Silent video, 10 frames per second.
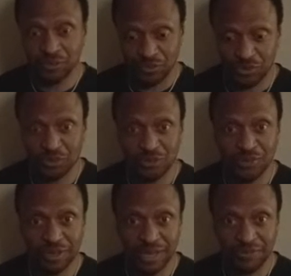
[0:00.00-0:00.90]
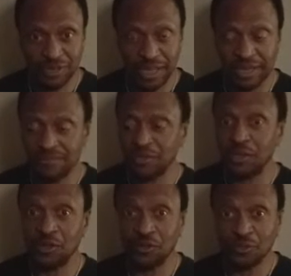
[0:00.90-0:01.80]
Two, left hand.
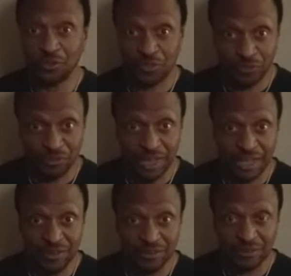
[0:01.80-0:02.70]
Three,